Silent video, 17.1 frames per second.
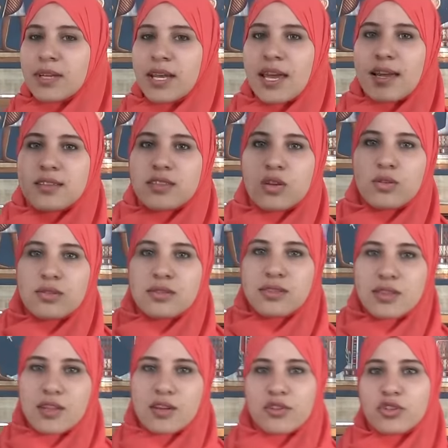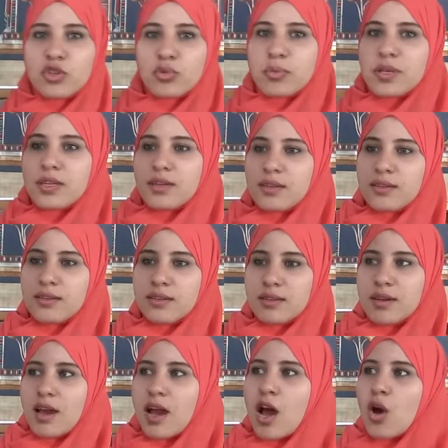It's considered to be
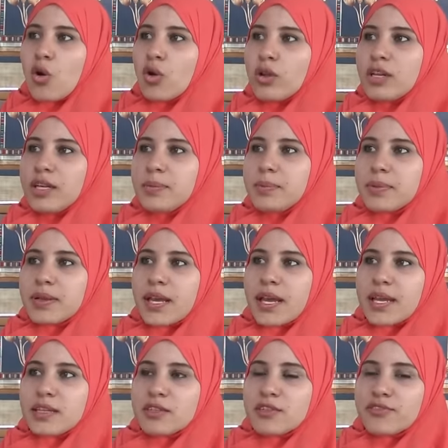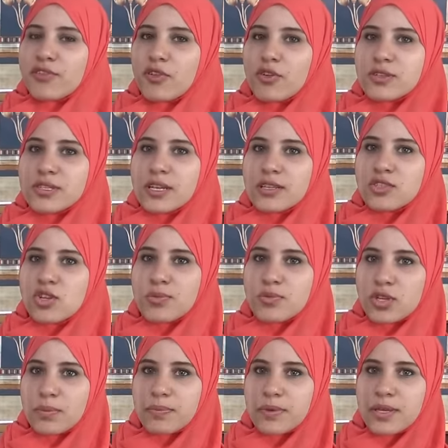a holy plant for the
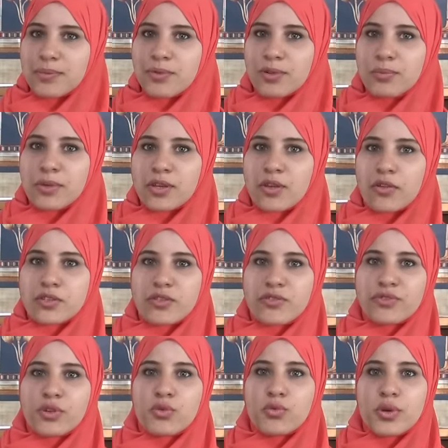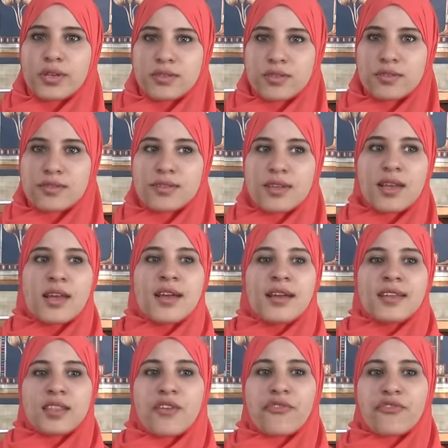Egyptian people because of two reasons.
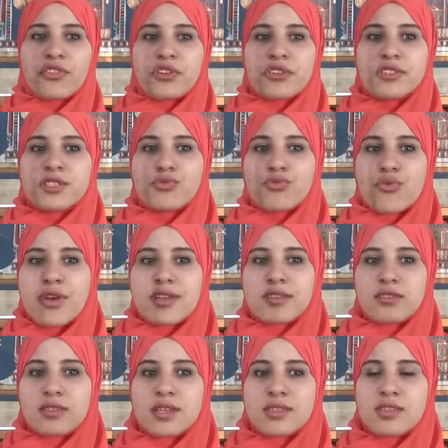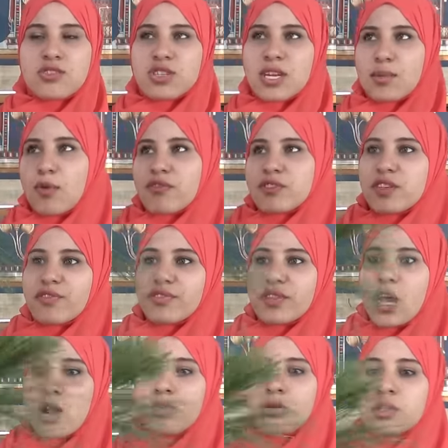The first reason is the shape of the
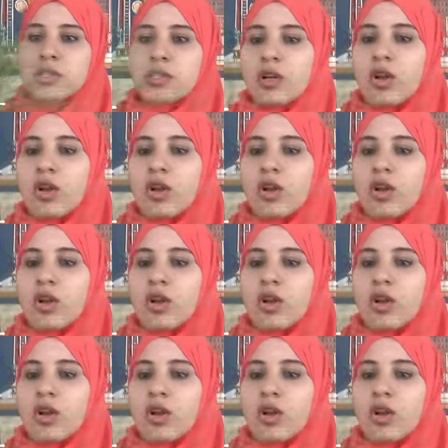flower,